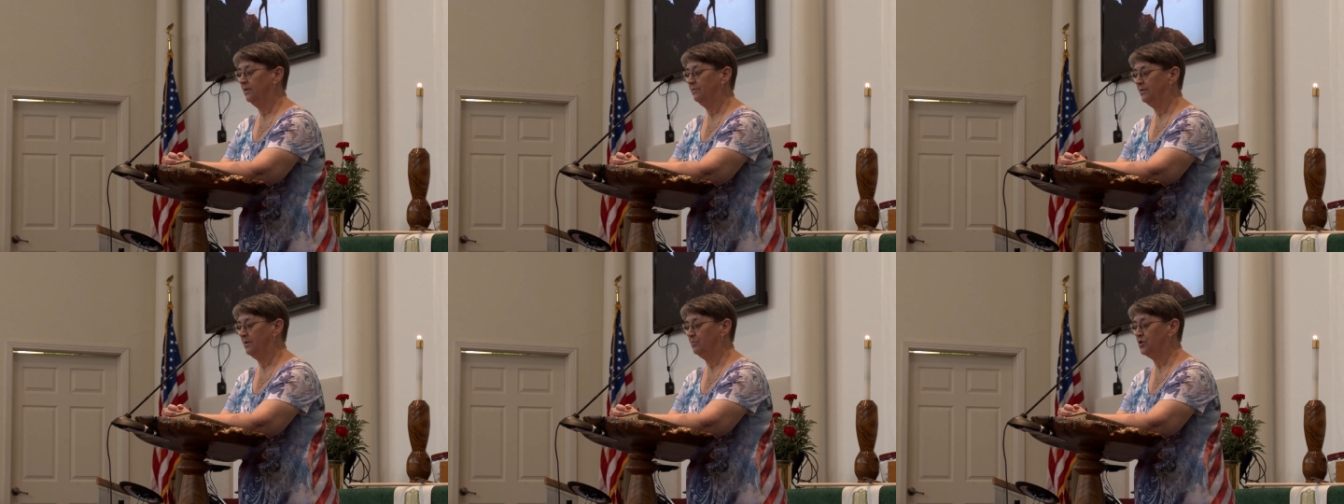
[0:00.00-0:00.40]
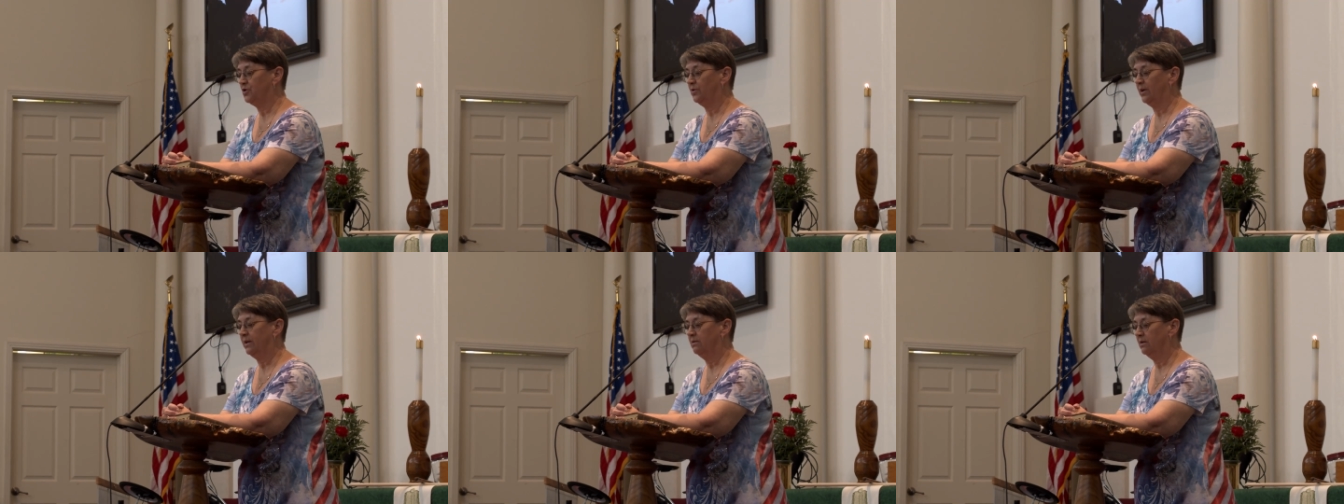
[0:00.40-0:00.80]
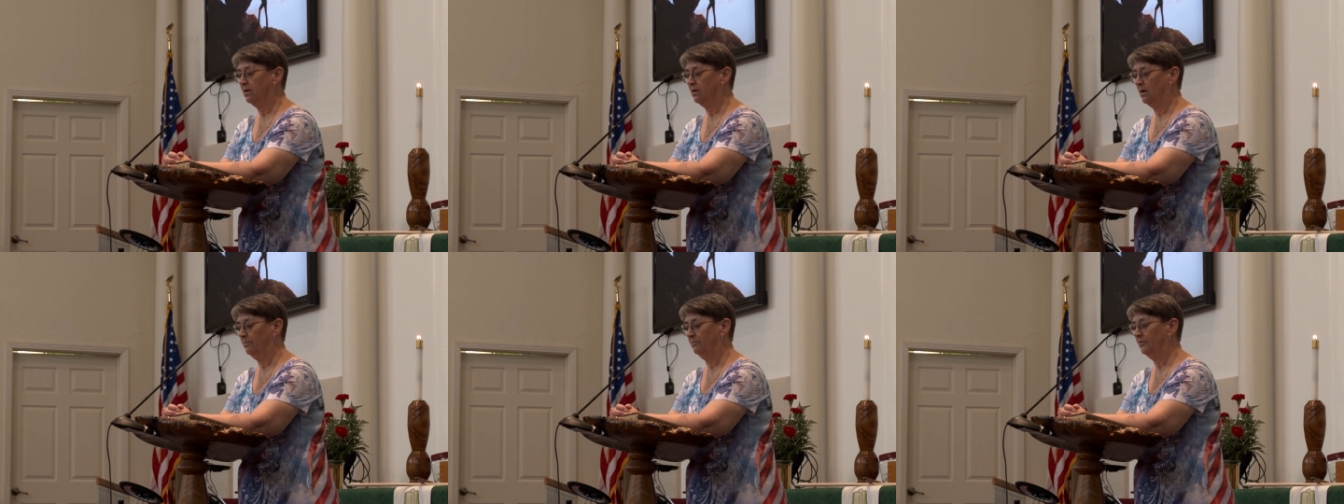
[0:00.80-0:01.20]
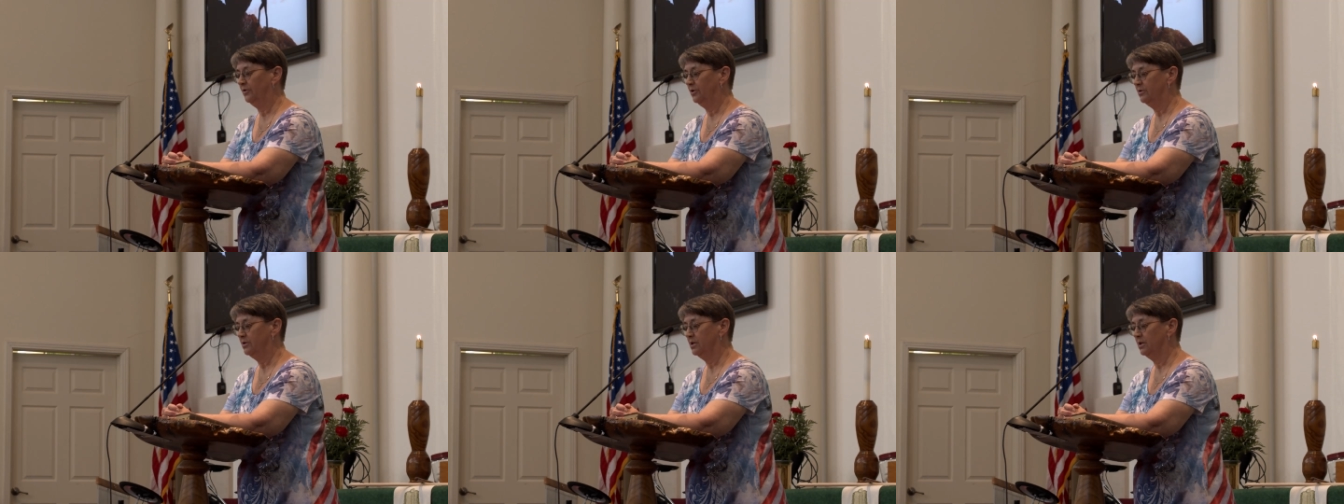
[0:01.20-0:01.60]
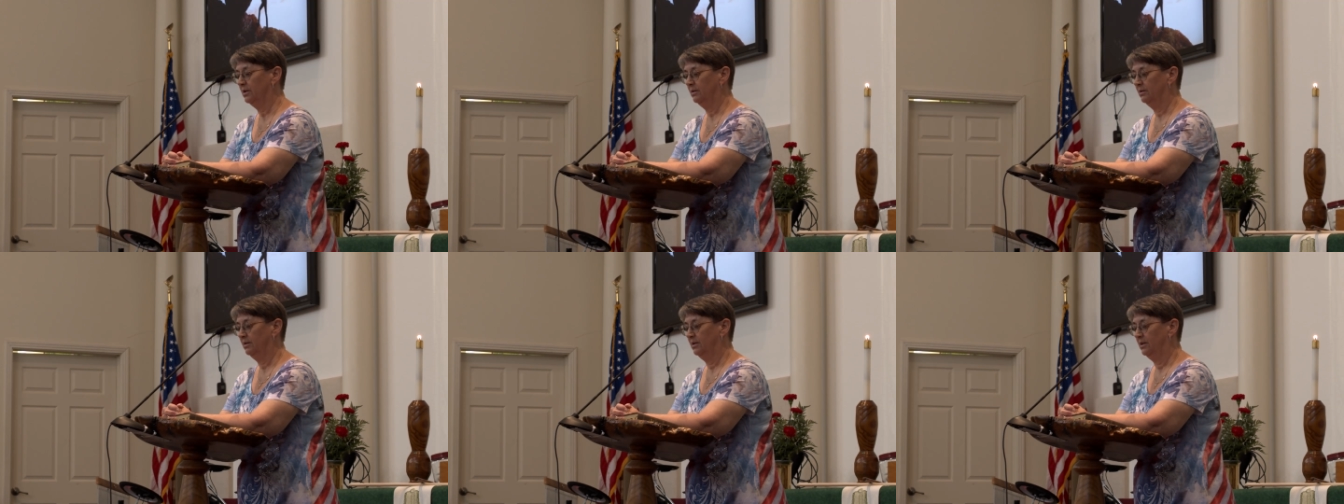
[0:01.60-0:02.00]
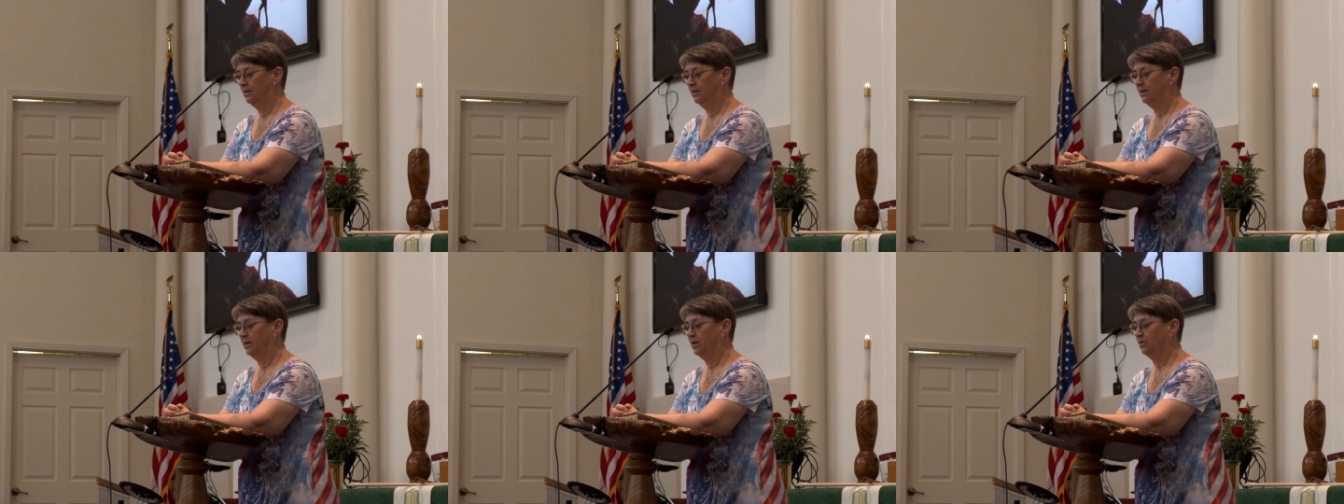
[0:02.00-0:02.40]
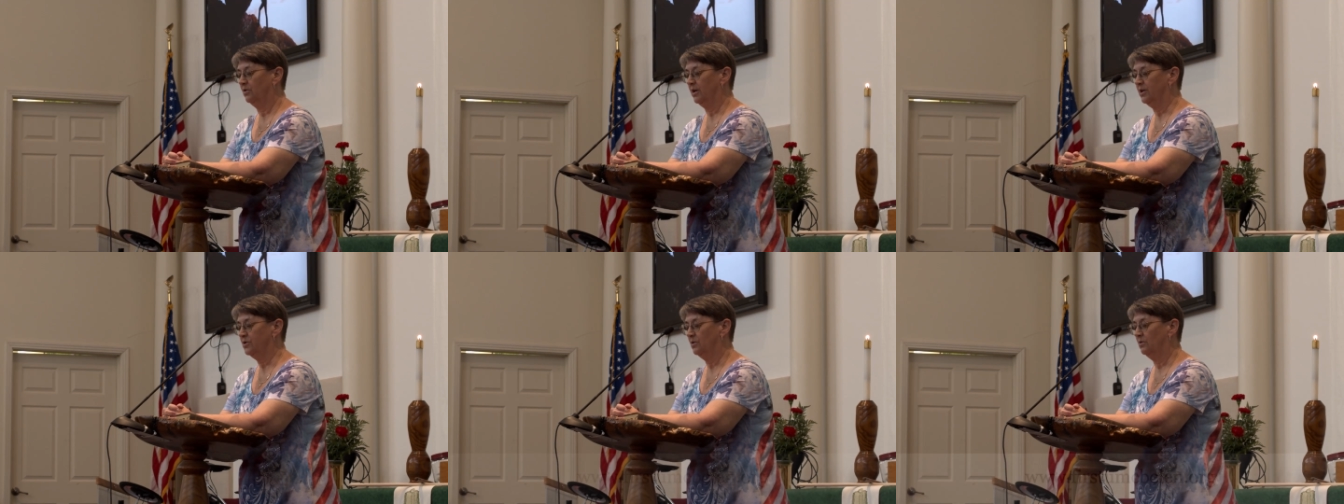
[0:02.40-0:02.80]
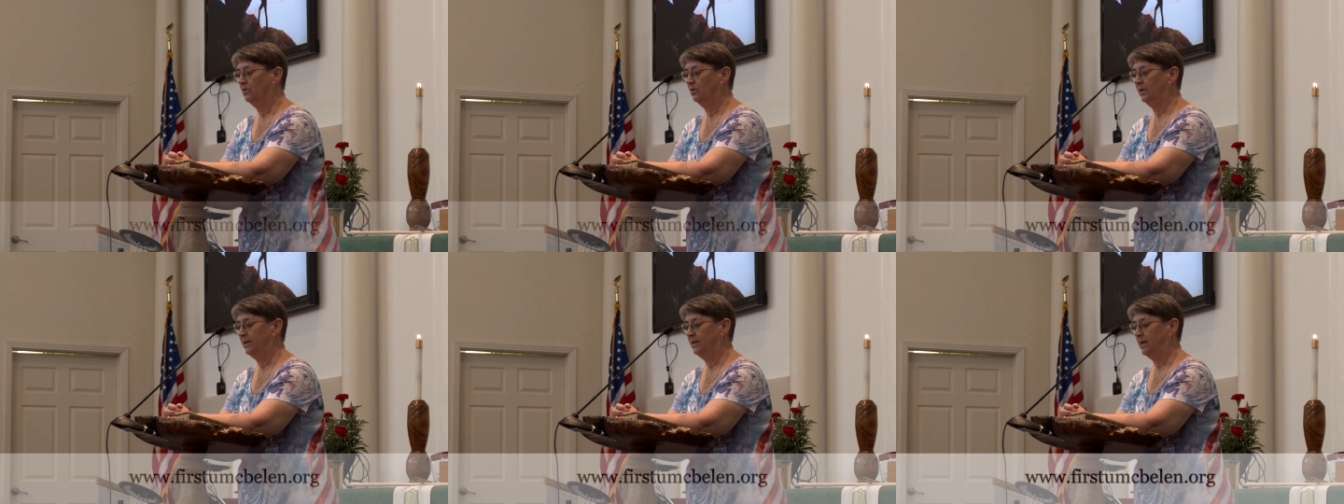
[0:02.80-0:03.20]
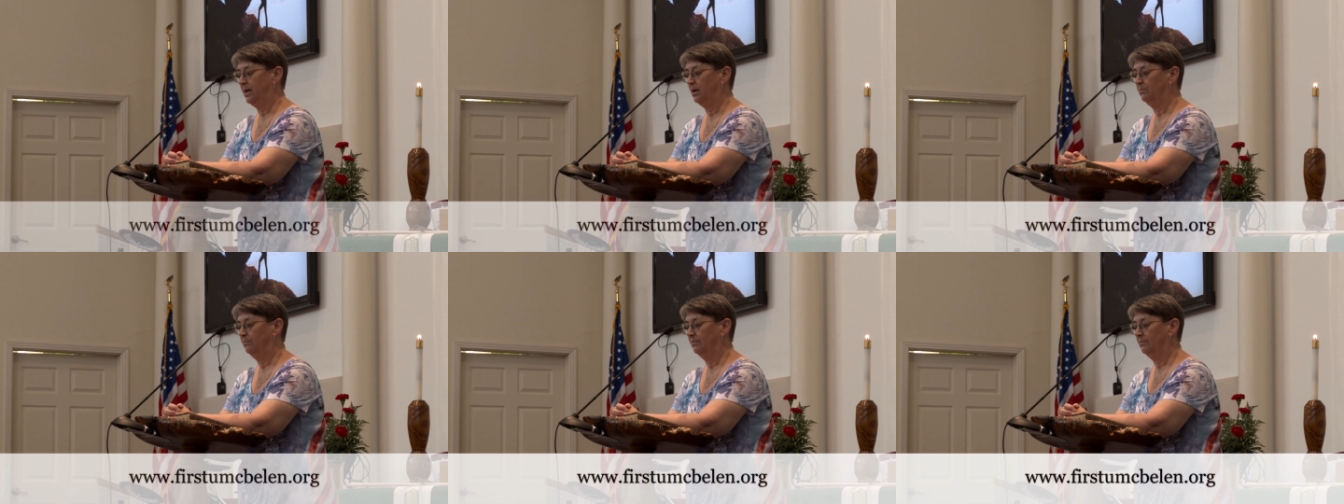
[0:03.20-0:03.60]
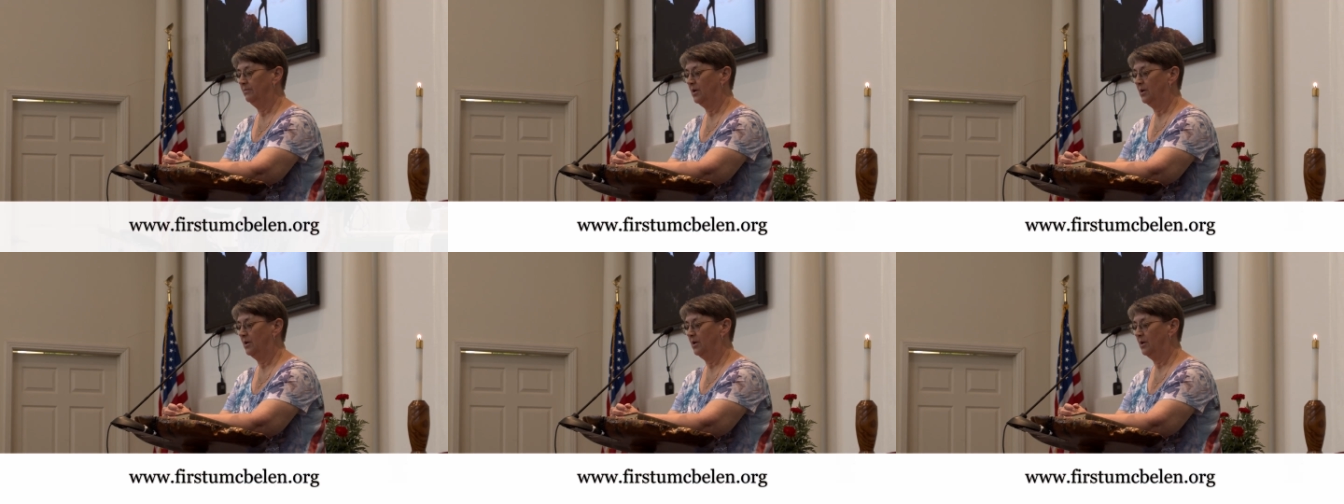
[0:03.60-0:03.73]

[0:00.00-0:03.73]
give them strength and comfort in Christ's holy name.